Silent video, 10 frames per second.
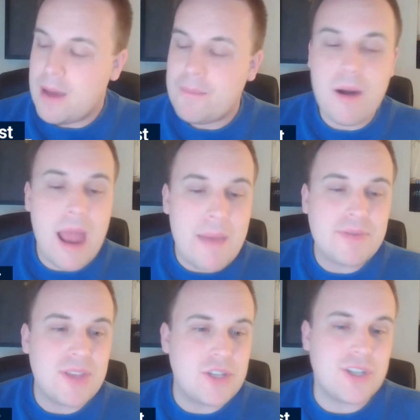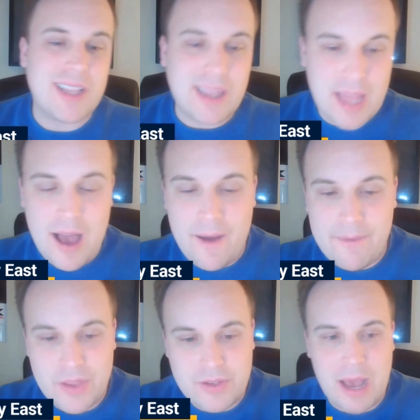Perhaps they just
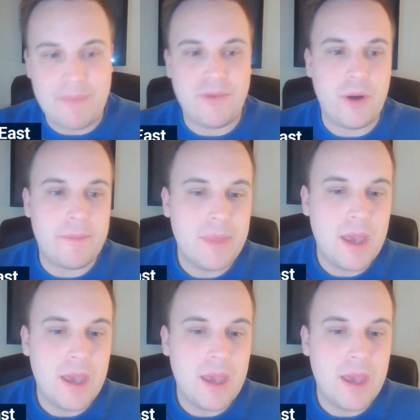love the top four.